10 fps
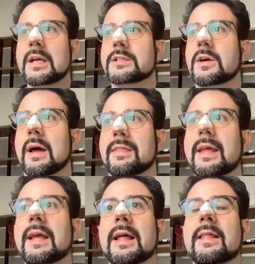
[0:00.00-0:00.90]
So I
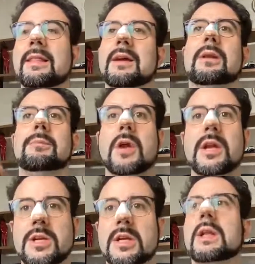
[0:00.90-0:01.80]
think the
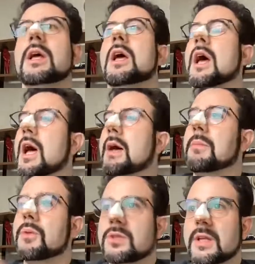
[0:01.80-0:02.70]
collaboration,
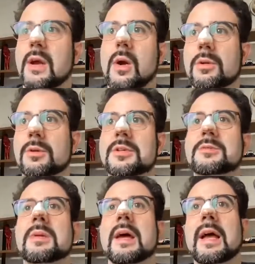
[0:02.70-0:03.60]
most
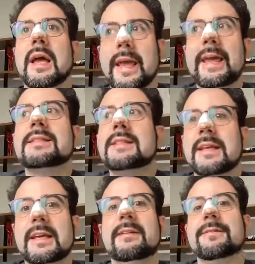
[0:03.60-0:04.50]
stakeholders, is the
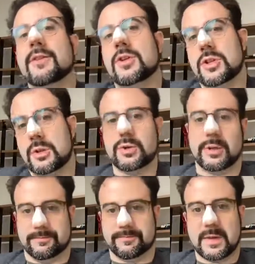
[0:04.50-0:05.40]
key for the
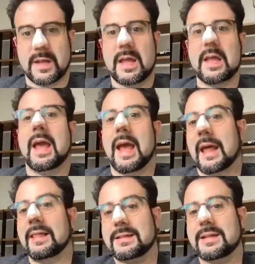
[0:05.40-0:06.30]
solution.
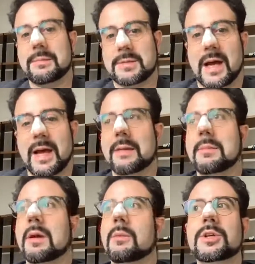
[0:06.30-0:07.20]
At the same
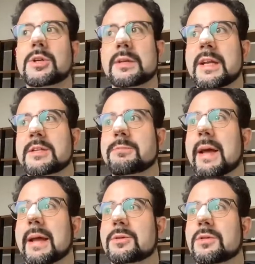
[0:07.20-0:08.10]
time, we shouldn't
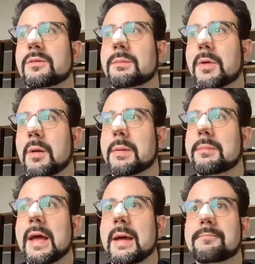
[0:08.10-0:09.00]
expect to solve the problem
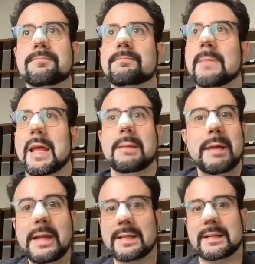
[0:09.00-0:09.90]

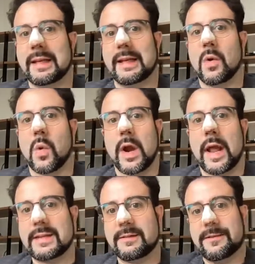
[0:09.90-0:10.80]
immediately or
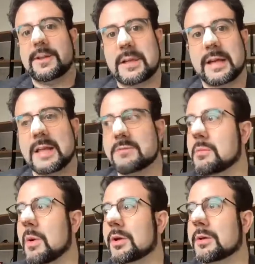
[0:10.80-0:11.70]
as efficient as we
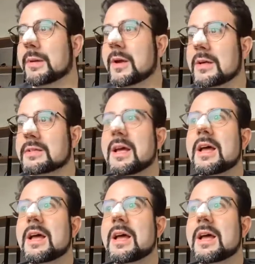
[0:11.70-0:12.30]
want, because